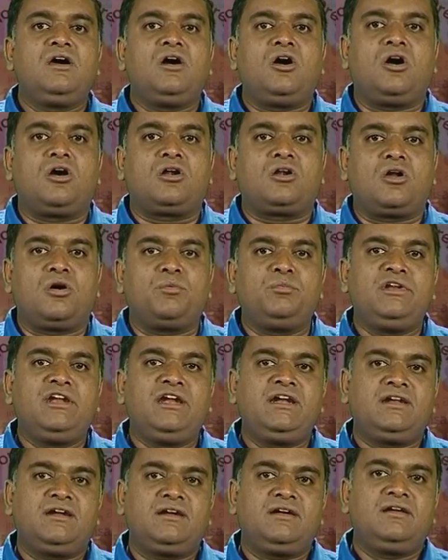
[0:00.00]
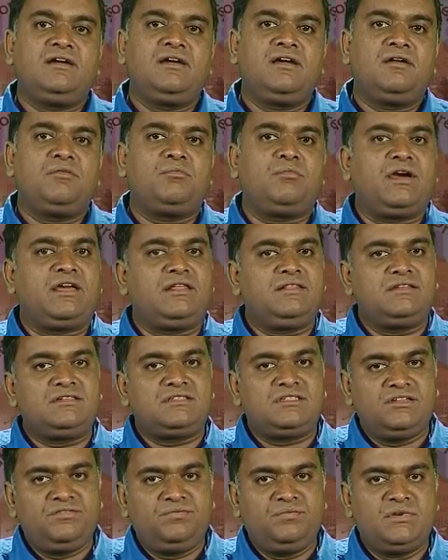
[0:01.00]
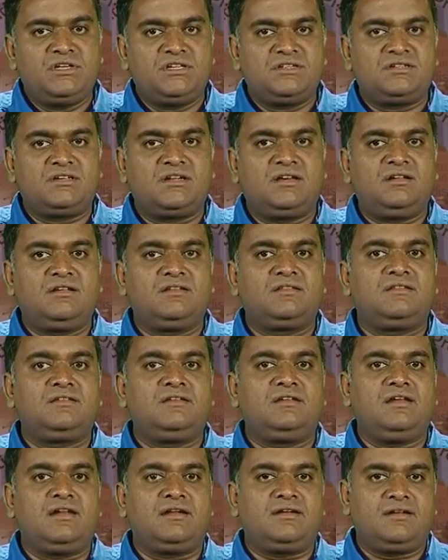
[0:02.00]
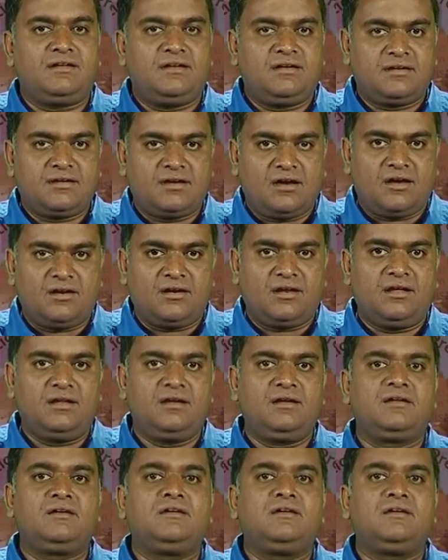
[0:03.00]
are nominated by the Chief Minister, the Lieutenant Governor,